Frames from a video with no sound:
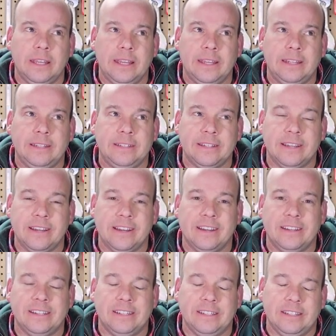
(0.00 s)
And
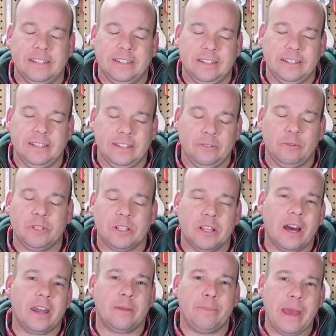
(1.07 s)
uh, it was a
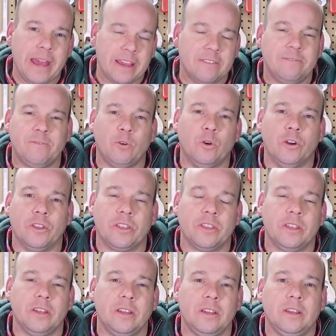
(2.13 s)
lot of back and
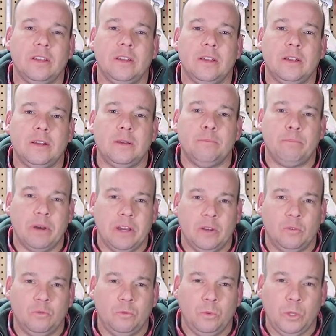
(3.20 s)
forth.
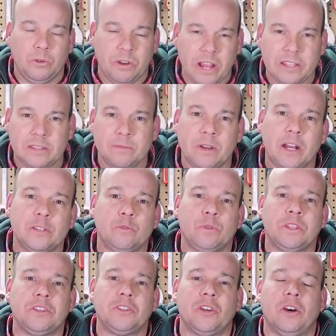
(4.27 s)
But we ran some cuts
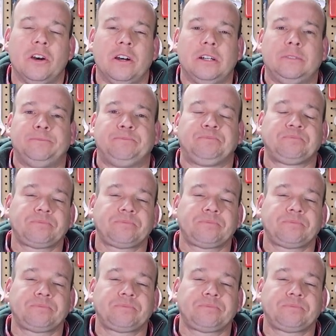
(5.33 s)
with the saw.